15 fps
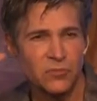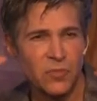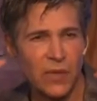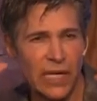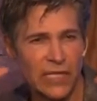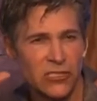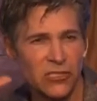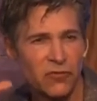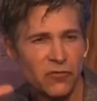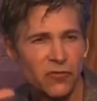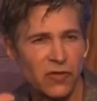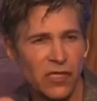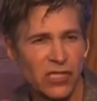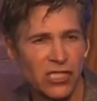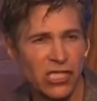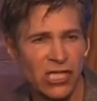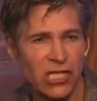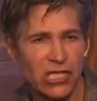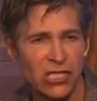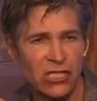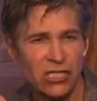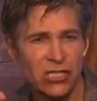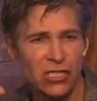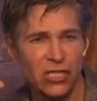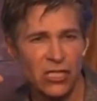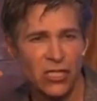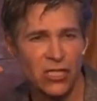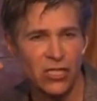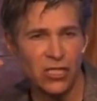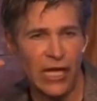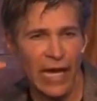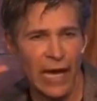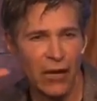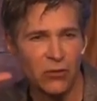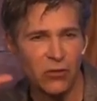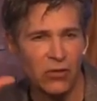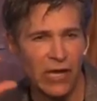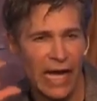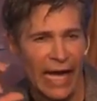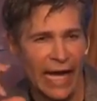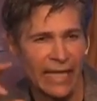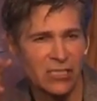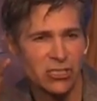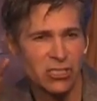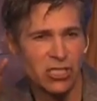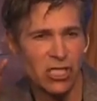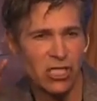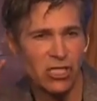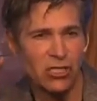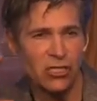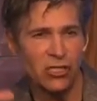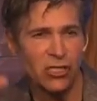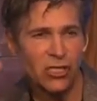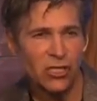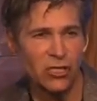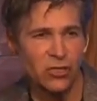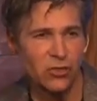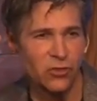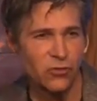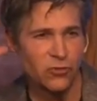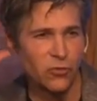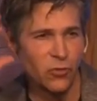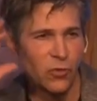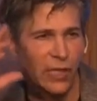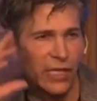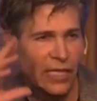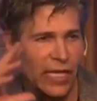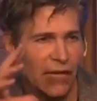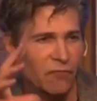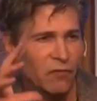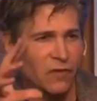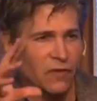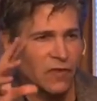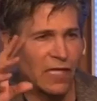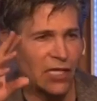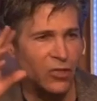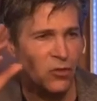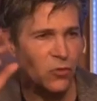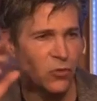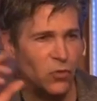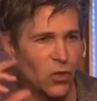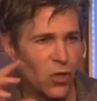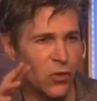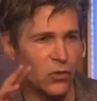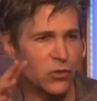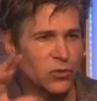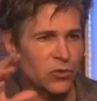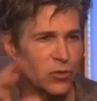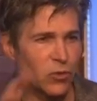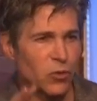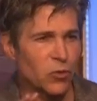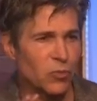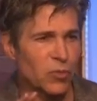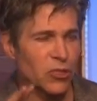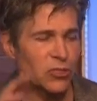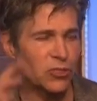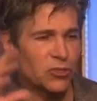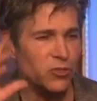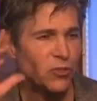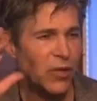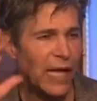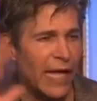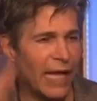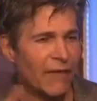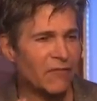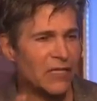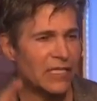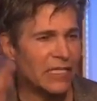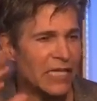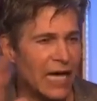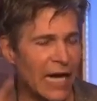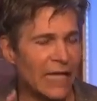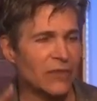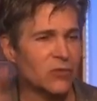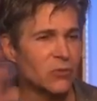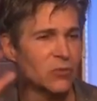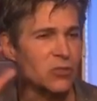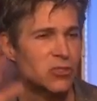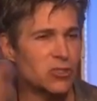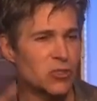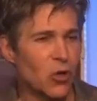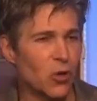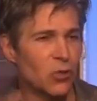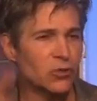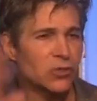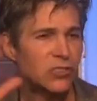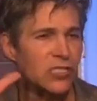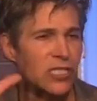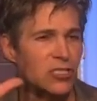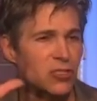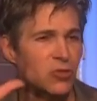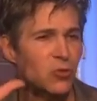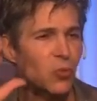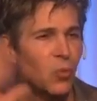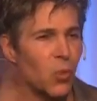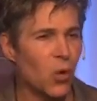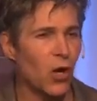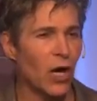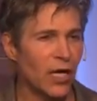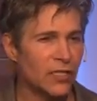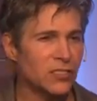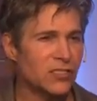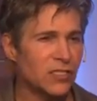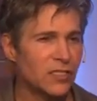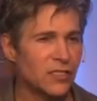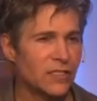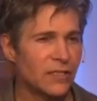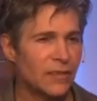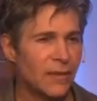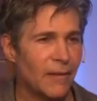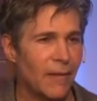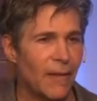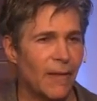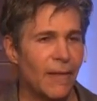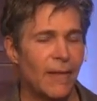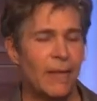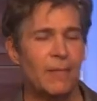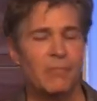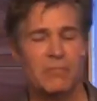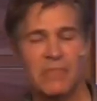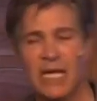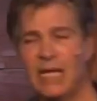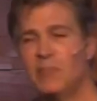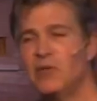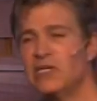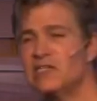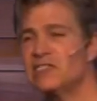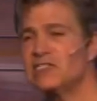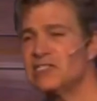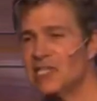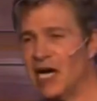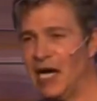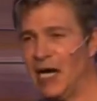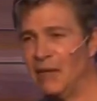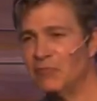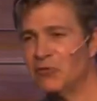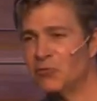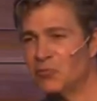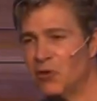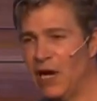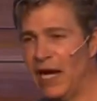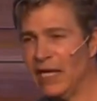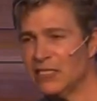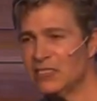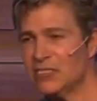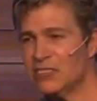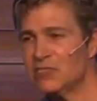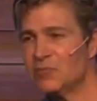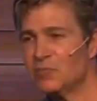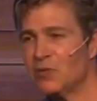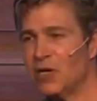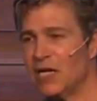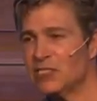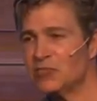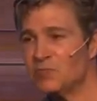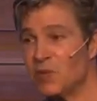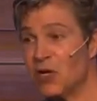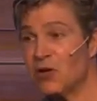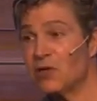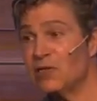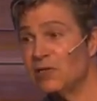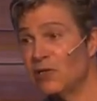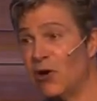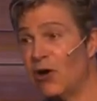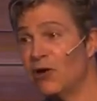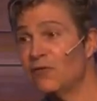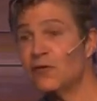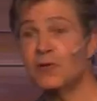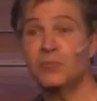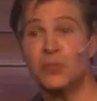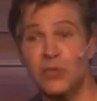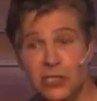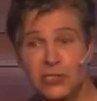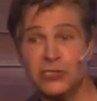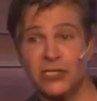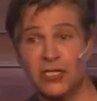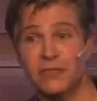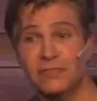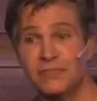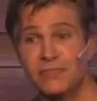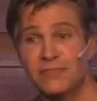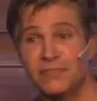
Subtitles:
positive thinking, outer action, you're doing everything you know to do, but you haven't gotten the results that you want, maybe it's time to practice the prosperity law of completion.